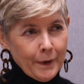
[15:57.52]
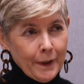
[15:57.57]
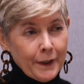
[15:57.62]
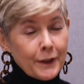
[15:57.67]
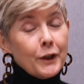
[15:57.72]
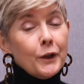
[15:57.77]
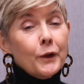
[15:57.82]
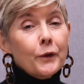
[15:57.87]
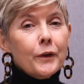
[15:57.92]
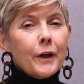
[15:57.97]

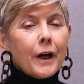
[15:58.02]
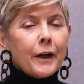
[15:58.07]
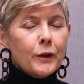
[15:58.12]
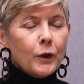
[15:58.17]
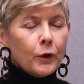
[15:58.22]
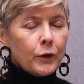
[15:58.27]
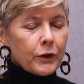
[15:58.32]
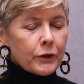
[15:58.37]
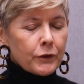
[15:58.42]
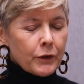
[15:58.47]
And I
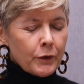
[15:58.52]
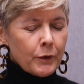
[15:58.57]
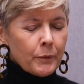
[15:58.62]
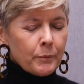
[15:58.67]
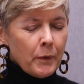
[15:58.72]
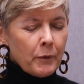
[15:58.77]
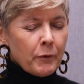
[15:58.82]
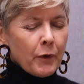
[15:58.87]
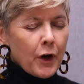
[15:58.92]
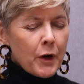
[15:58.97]
know that
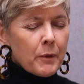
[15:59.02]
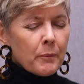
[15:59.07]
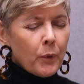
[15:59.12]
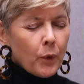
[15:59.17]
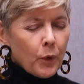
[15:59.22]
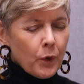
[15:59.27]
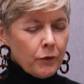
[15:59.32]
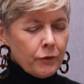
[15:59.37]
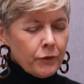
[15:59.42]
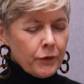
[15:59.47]
very
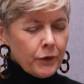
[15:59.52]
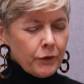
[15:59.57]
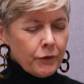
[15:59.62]
important for